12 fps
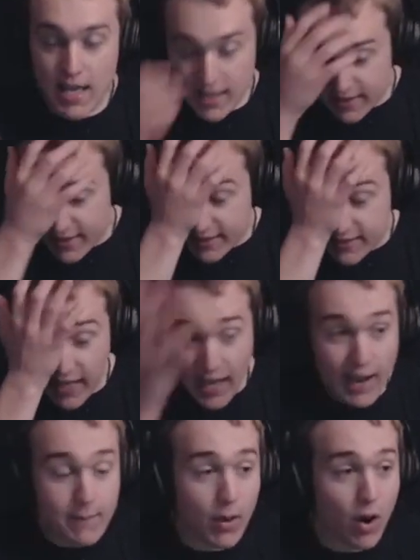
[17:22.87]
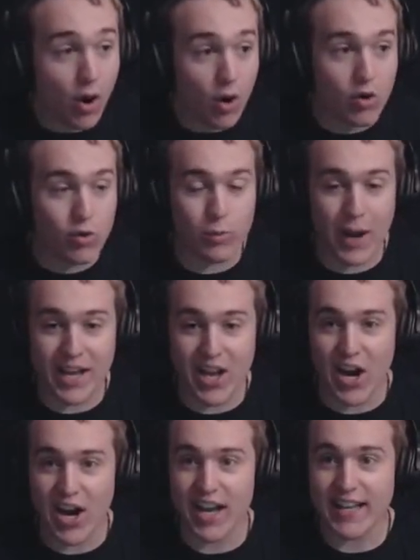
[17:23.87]
This game, oh my
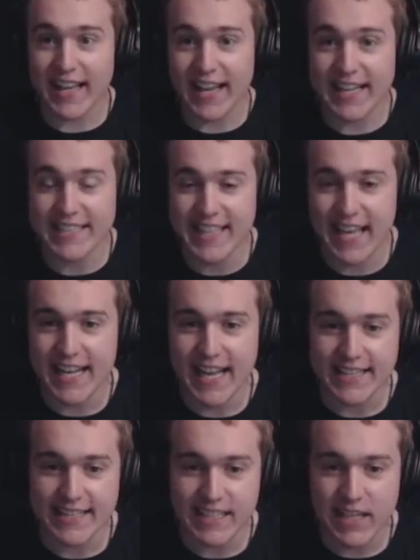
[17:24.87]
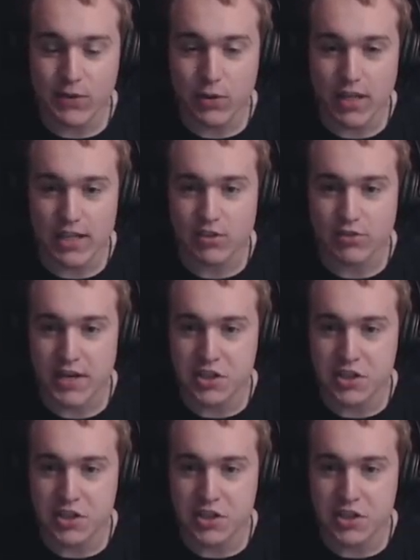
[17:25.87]
god, like I said, it doesn't give you a lot of direction.